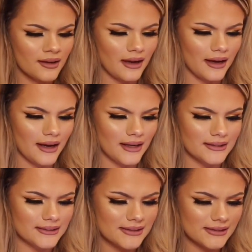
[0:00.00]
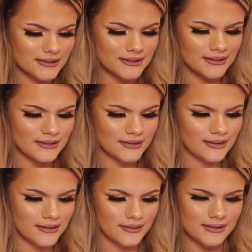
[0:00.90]
And
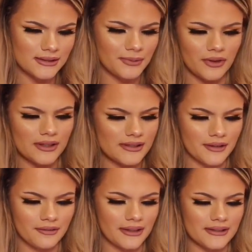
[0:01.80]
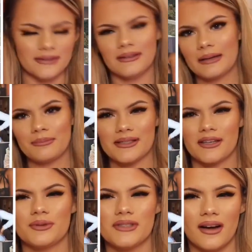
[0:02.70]
to be honest, I really didn't like
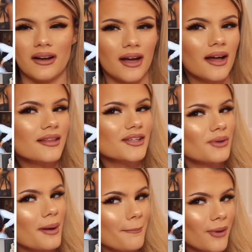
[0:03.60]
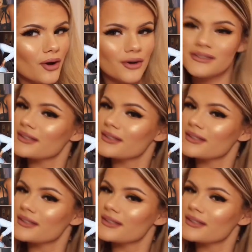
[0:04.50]
myself with dark hair. That's why I'm blonde.